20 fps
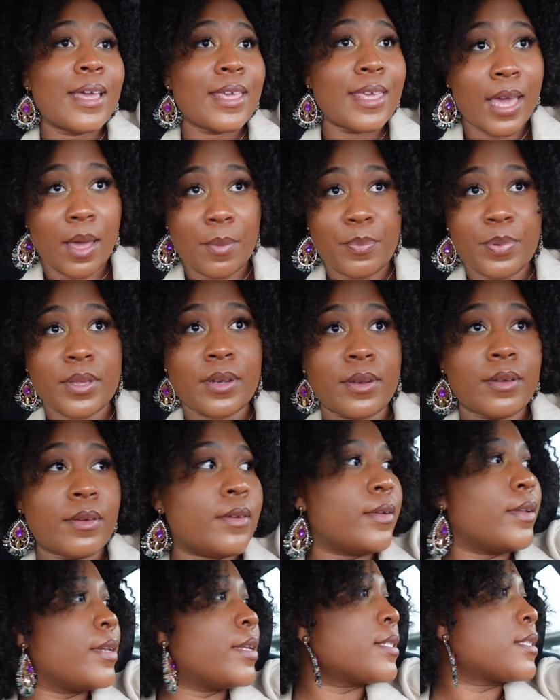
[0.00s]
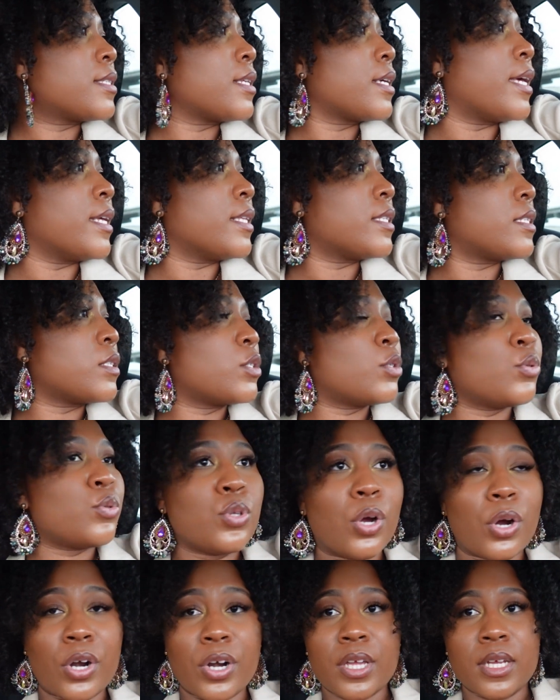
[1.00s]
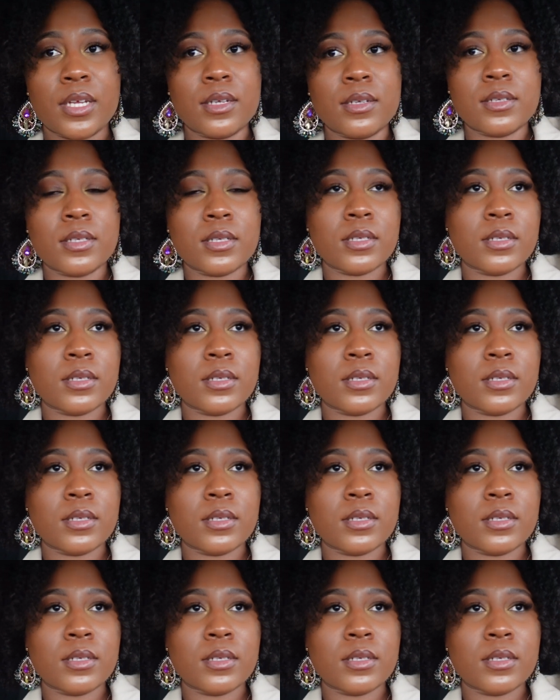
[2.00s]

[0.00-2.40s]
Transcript: yapping. Let's get to Target.